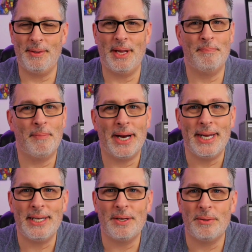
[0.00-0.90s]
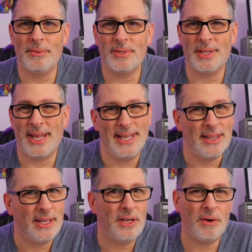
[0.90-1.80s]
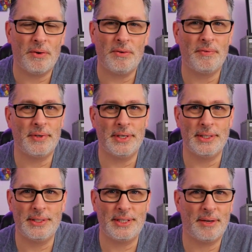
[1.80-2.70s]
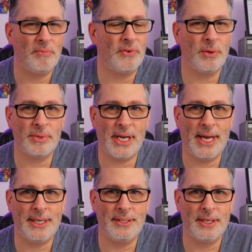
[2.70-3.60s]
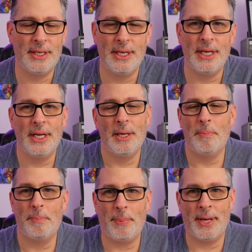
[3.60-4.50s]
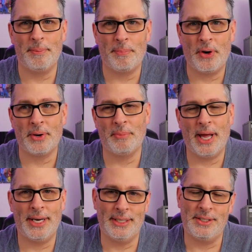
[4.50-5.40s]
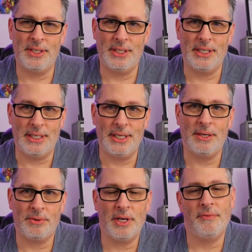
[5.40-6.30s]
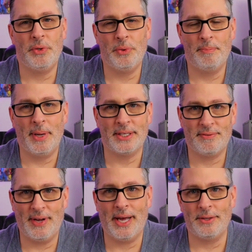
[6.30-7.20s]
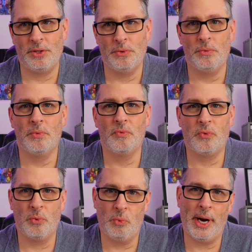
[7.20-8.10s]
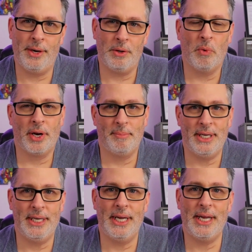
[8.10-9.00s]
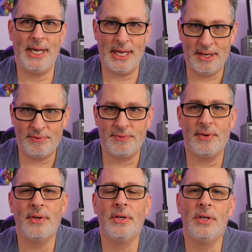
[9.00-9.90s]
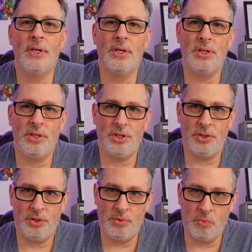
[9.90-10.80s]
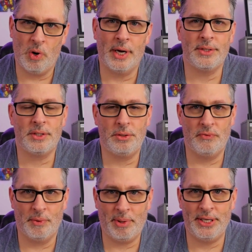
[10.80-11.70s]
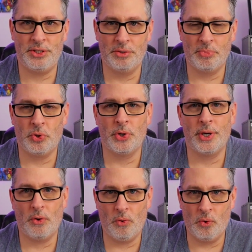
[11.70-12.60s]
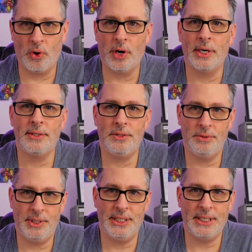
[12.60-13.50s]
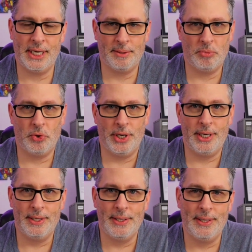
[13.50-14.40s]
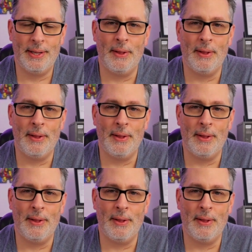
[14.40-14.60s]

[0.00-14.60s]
It might go slightly over some folks' heads, but bottom line is he'll give you the best value for where you want to be if you want to replace your board or you need to get a board.